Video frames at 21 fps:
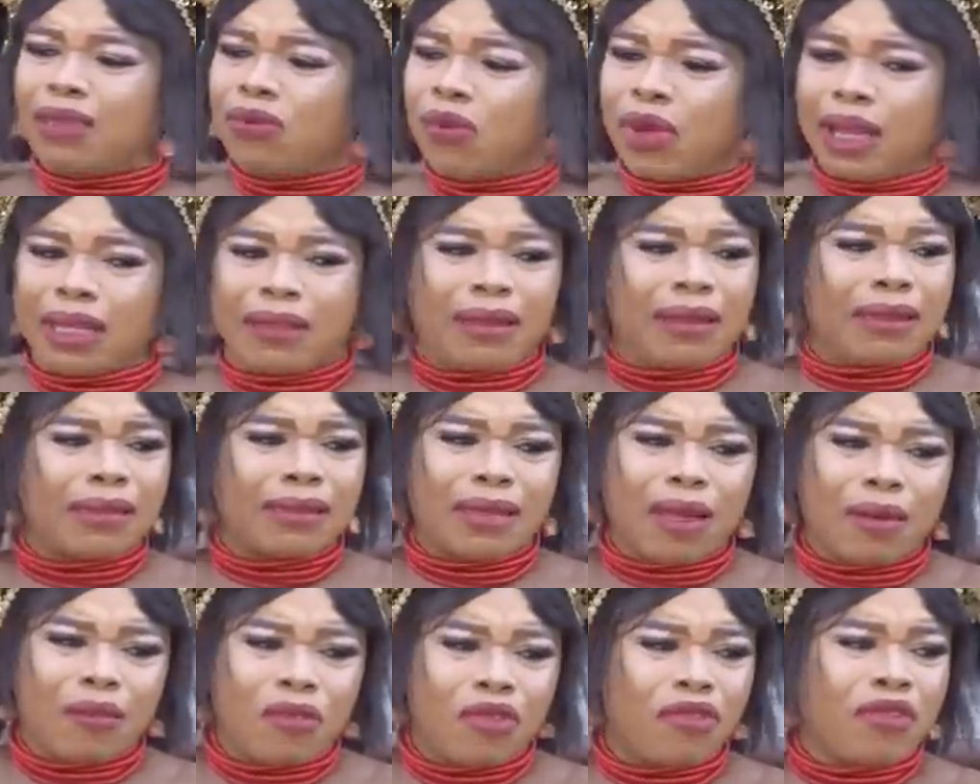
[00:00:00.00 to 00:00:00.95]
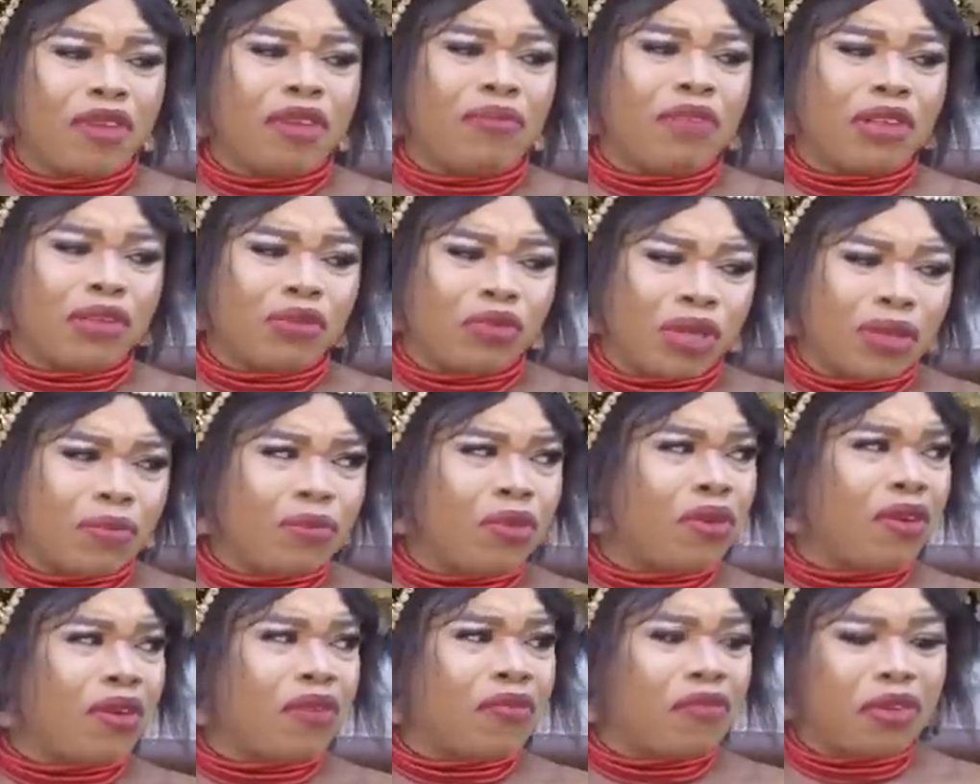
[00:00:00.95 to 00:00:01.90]
the way things are moving between
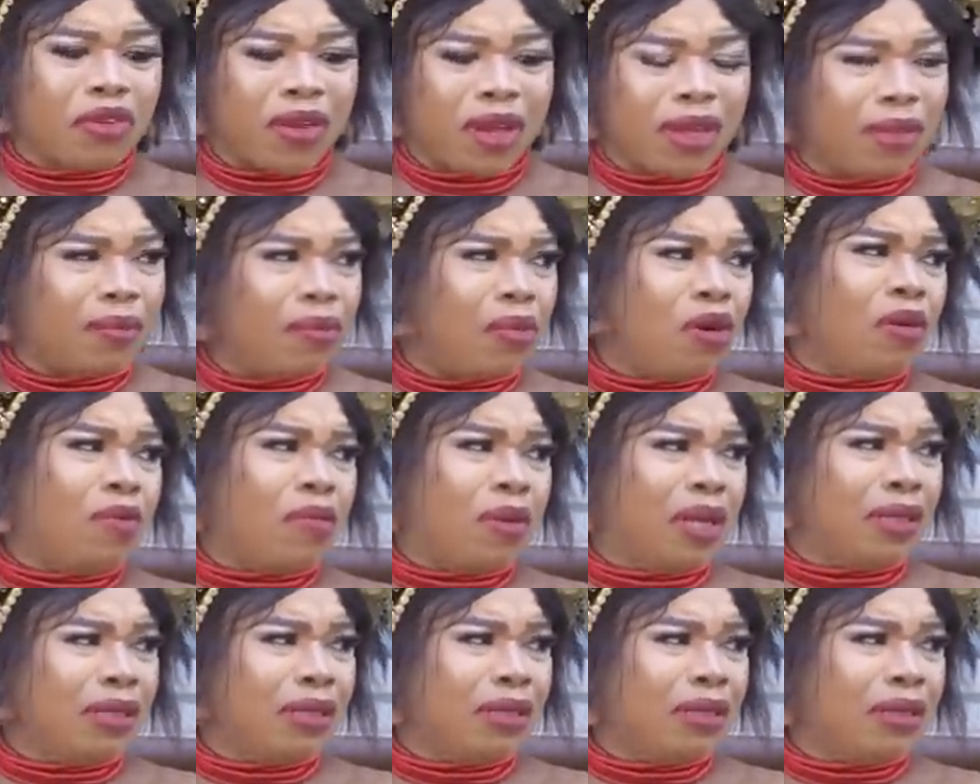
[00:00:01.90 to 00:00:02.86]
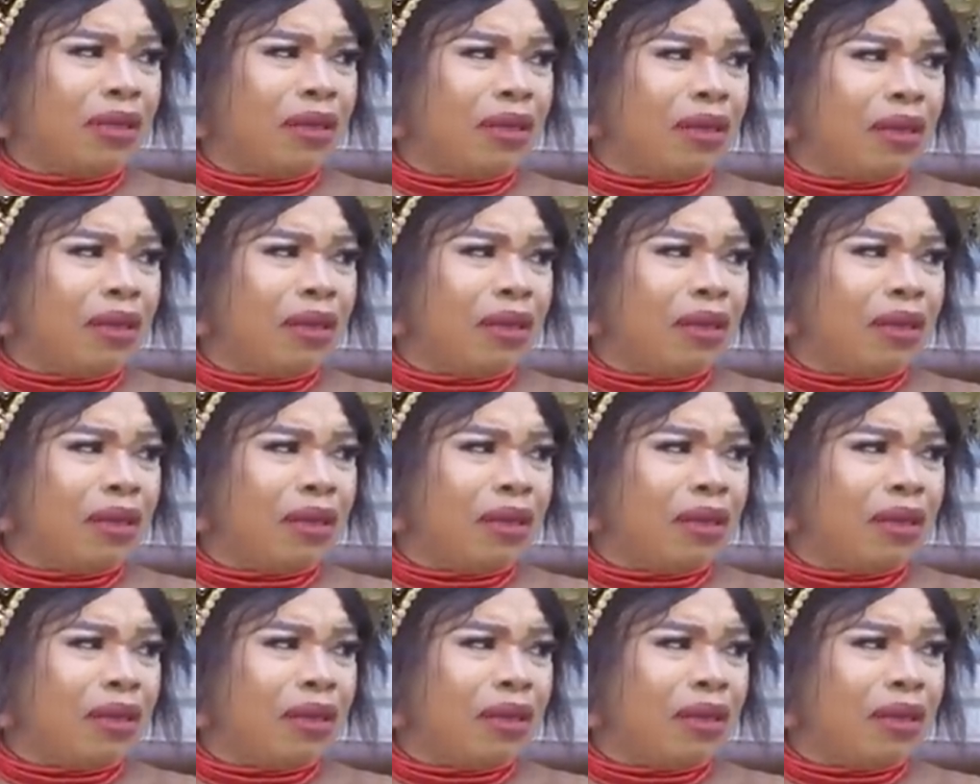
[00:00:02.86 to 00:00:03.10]
both of you at the moment.